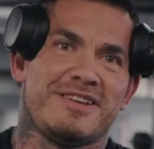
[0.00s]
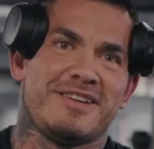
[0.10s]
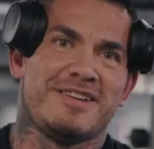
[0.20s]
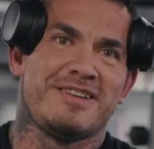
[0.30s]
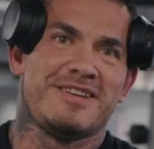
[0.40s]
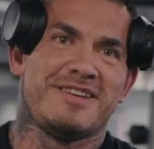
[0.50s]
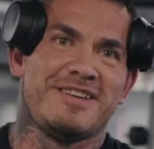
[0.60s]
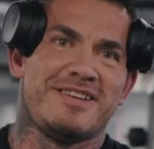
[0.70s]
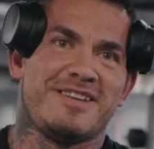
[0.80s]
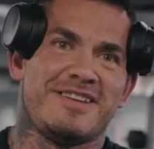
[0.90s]

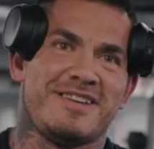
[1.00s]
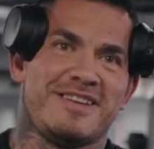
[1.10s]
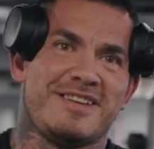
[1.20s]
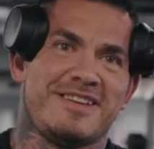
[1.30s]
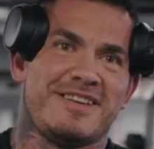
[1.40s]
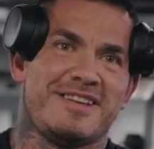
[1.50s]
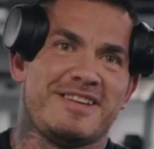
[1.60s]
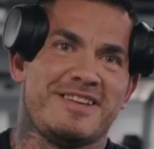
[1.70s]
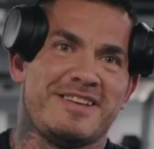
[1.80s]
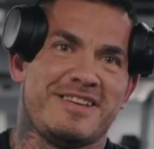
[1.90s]

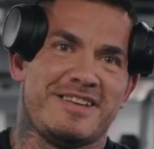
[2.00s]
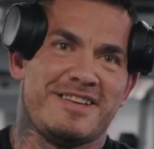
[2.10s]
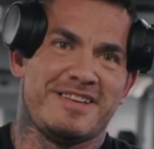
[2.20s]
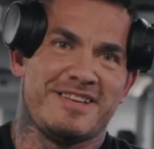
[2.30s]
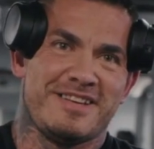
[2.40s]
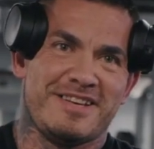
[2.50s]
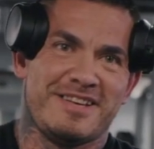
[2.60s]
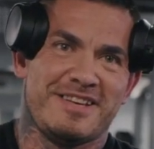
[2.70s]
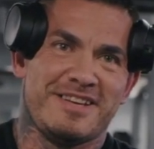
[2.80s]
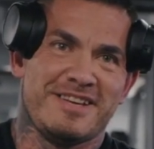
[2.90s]
Nothing is said.